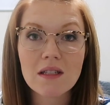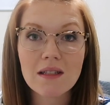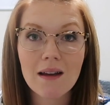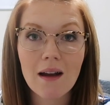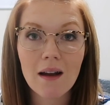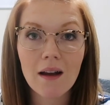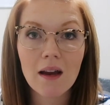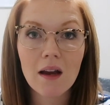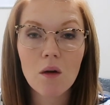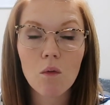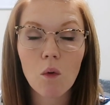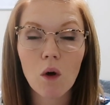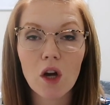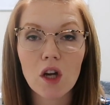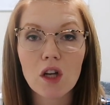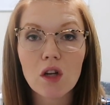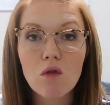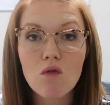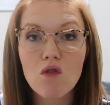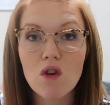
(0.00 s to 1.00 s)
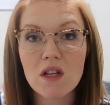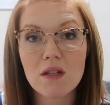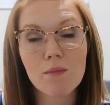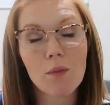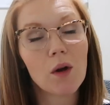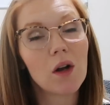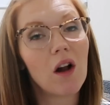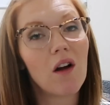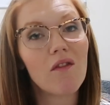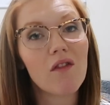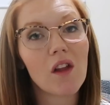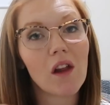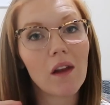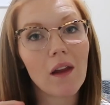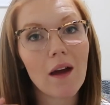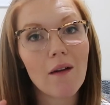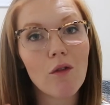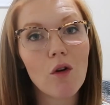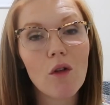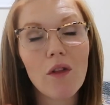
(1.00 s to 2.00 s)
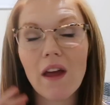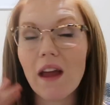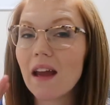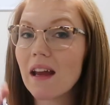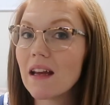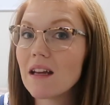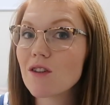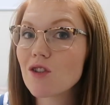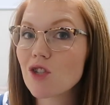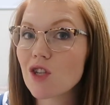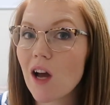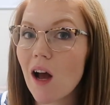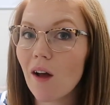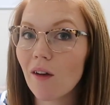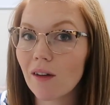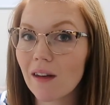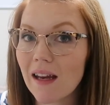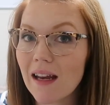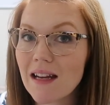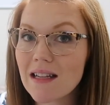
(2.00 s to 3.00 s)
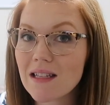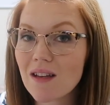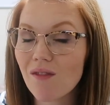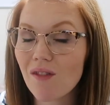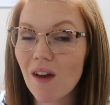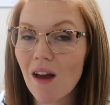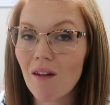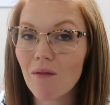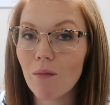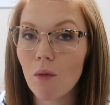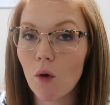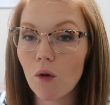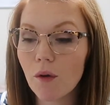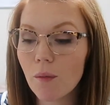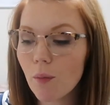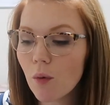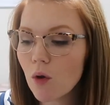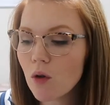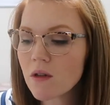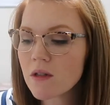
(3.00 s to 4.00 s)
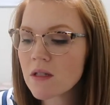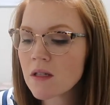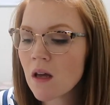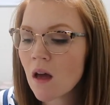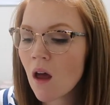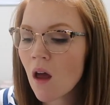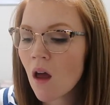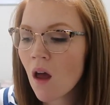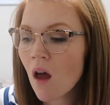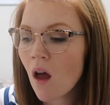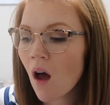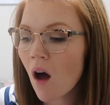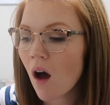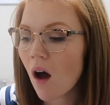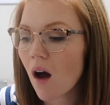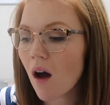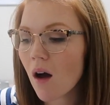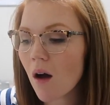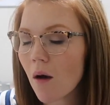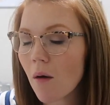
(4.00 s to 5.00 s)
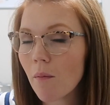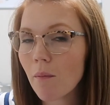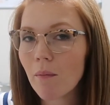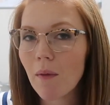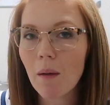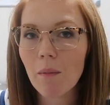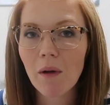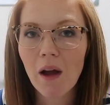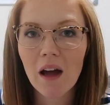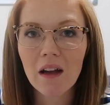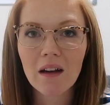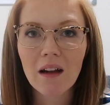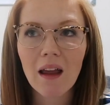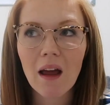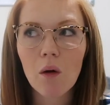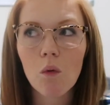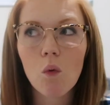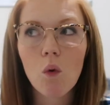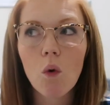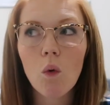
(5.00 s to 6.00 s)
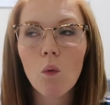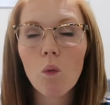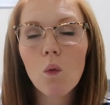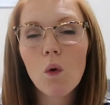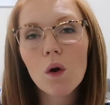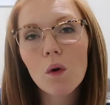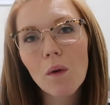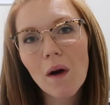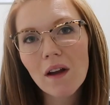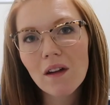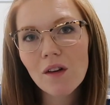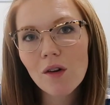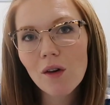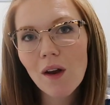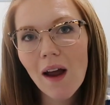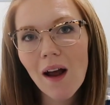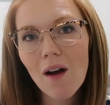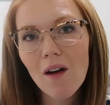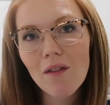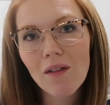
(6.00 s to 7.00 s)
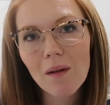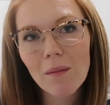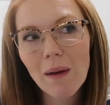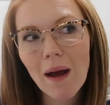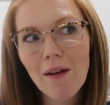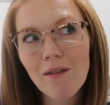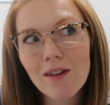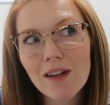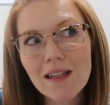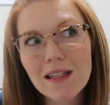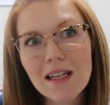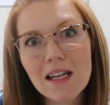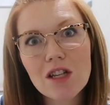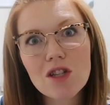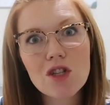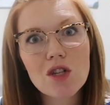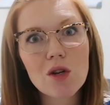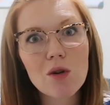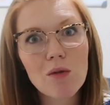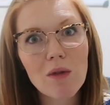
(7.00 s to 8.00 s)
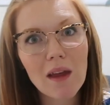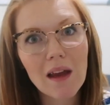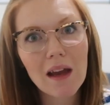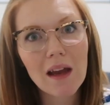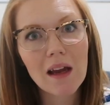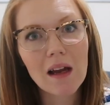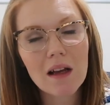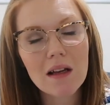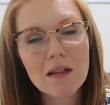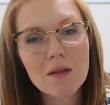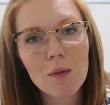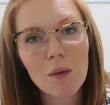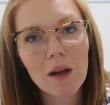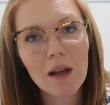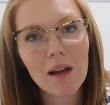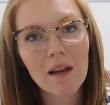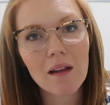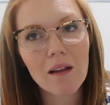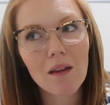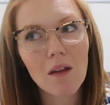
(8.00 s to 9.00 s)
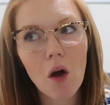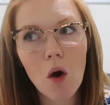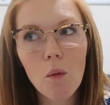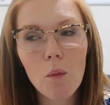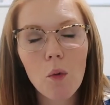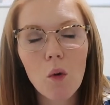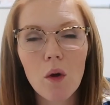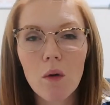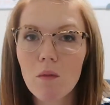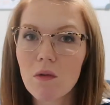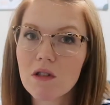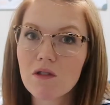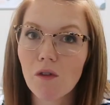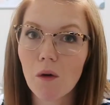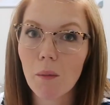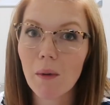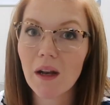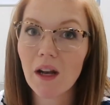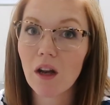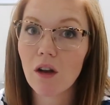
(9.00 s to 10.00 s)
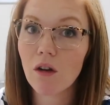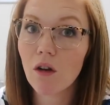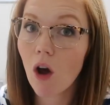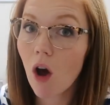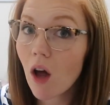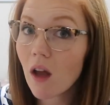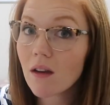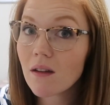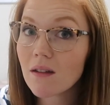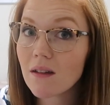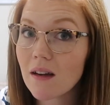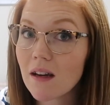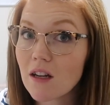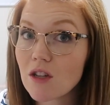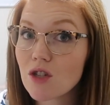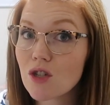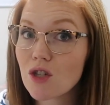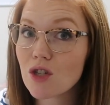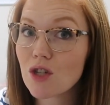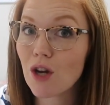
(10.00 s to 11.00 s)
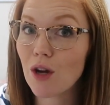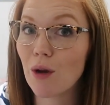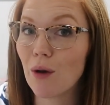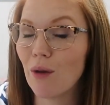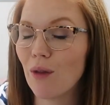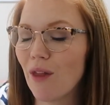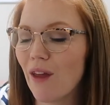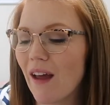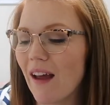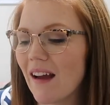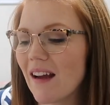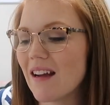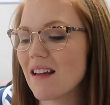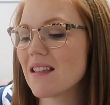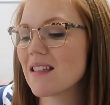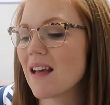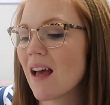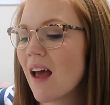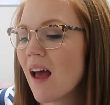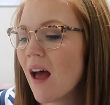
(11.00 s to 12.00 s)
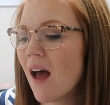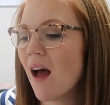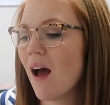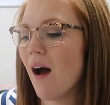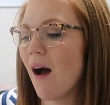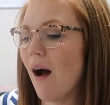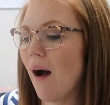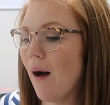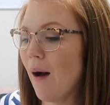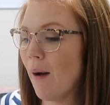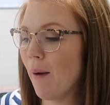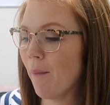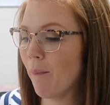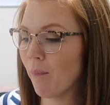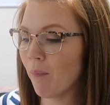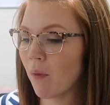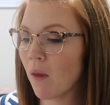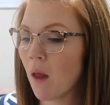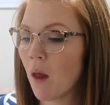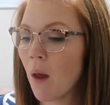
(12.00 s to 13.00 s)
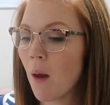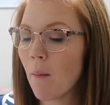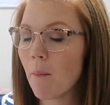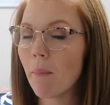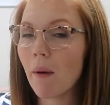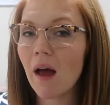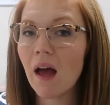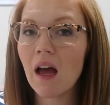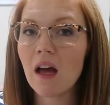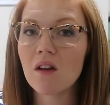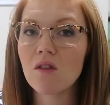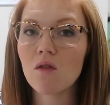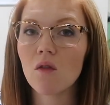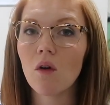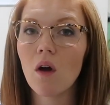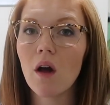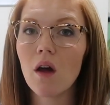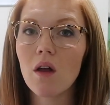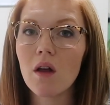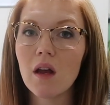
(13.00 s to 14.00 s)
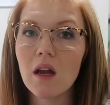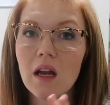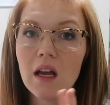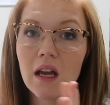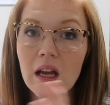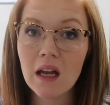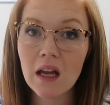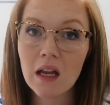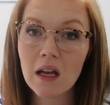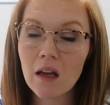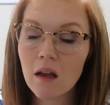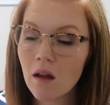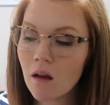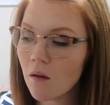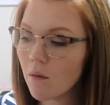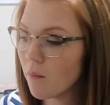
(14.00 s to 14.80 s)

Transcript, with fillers: study where you just print off the level that each child needs if you have multiples, I'm kind of like, well, what do I do now if I'm having to teach two things when the whole point was for me to not teach two things? But in